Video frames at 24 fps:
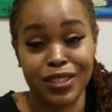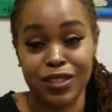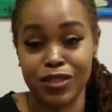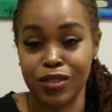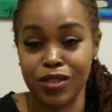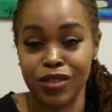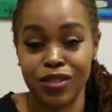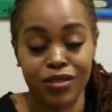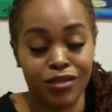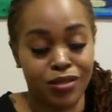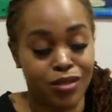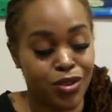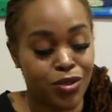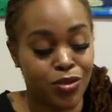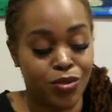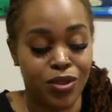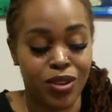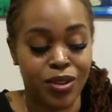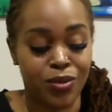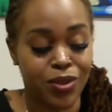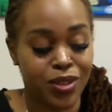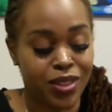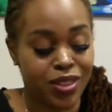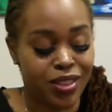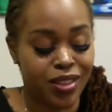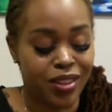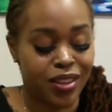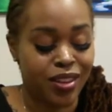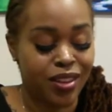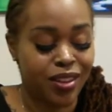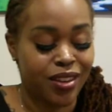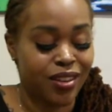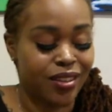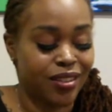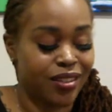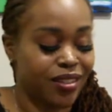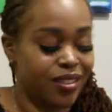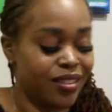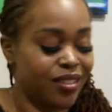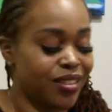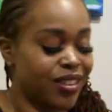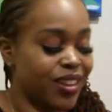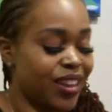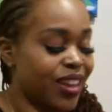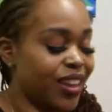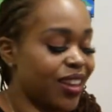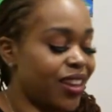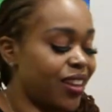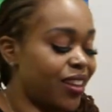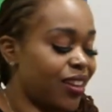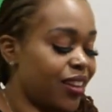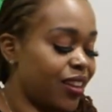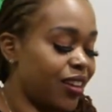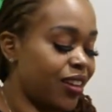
You're going within, okay?